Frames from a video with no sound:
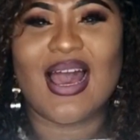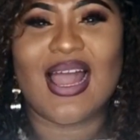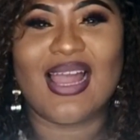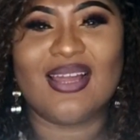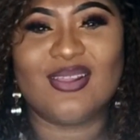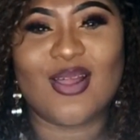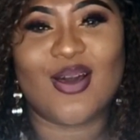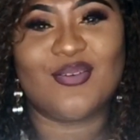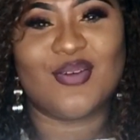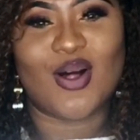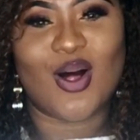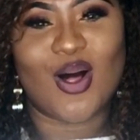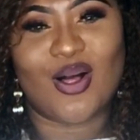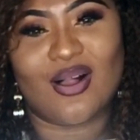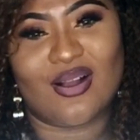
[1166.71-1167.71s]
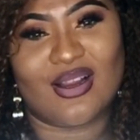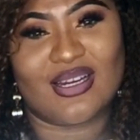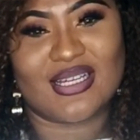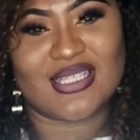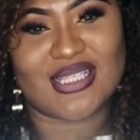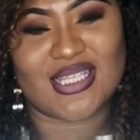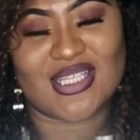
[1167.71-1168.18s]
I love all
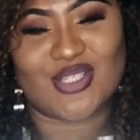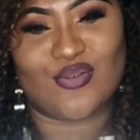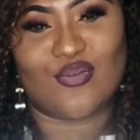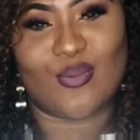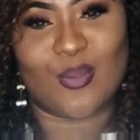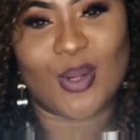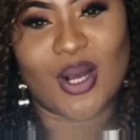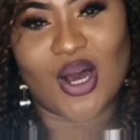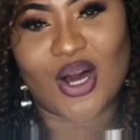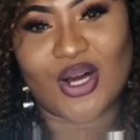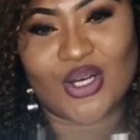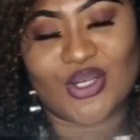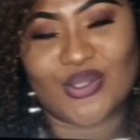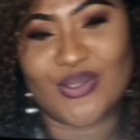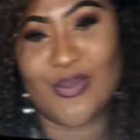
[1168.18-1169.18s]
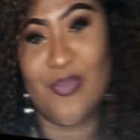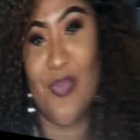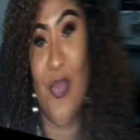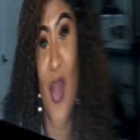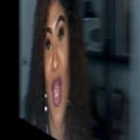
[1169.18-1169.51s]
artists from Congo.